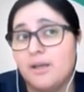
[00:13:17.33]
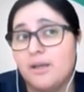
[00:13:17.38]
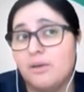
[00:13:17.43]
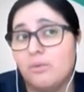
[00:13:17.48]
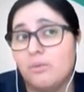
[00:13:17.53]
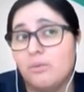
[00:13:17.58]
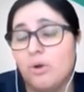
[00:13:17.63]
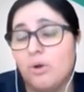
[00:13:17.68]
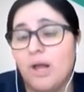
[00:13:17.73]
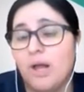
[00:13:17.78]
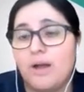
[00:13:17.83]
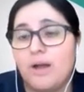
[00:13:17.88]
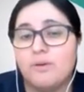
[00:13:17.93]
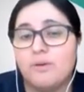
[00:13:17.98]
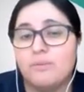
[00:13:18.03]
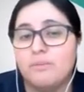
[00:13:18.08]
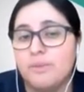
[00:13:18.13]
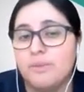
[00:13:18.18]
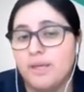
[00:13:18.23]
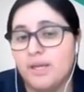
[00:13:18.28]
we'll have a
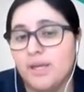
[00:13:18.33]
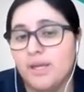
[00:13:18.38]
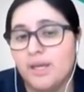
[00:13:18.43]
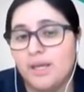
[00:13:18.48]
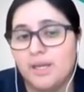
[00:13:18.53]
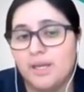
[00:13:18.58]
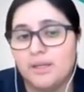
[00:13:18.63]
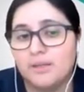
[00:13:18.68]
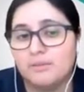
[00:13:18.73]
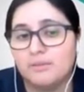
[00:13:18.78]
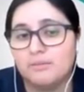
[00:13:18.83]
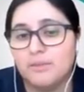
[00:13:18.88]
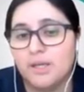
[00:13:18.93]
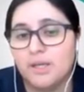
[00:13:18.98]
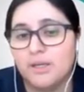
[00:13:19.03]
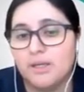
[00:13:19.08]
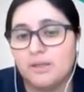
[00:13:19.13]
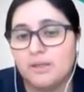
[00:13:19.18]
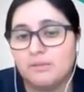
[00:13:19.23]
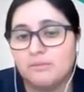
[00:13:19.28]
meeting and
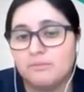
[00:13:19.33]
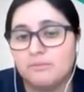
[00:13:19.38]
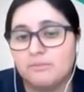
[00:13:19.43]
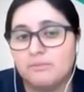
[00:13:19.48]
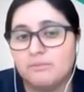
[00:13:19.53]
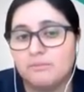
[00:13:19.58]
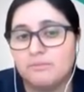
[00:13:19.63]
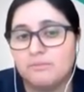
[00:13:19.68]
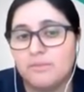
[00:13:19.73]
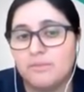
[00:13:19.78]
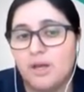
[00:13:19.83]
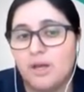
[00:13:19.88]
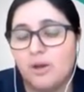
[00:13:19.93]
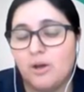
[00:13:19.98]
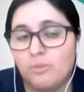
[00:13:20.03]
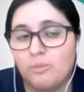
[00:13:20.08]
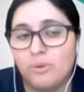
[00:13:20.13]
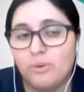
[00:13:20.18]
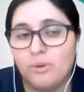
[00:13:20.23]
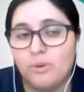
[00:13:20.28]
kind of
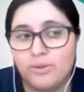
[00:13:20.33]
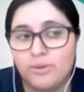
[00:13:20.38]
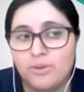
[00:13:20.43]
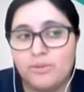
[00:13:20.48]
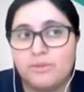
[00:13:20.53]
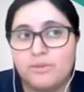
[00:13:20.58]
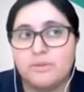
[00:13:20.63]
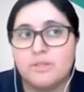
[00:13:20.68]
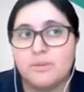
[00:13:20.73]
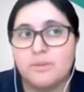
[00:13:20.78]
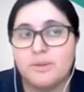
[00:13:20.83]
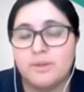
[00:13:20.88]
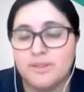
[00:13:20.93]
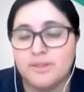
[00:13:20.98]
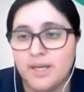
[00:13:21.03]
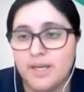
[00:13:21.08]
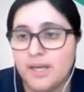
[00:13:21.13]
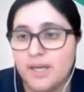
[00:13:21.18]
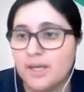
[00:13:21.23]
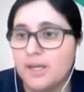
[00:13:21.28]
help with some
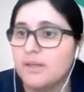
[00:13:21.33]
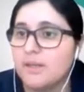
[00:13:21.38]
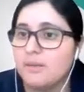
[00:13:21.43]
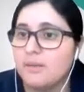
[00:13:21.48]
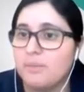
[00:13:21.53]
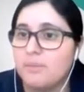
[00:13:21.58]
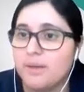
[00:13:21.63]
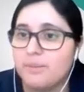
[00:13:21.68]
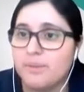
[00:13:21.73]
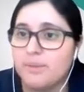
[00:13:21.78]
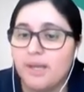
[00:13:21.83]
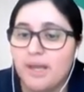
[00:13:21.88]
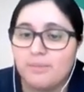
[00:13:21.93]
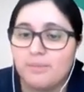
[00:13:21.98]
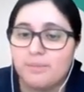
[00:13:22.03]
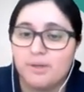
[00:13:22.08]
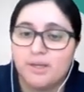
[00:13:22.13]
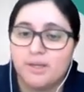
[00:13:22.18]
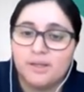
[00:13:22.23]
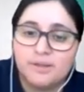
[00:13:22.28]
anxiety that might be
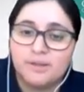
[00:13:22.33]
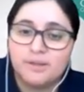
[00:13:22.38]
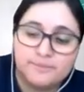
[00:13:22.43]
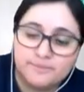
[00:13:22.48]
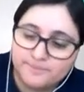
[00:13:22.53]
happening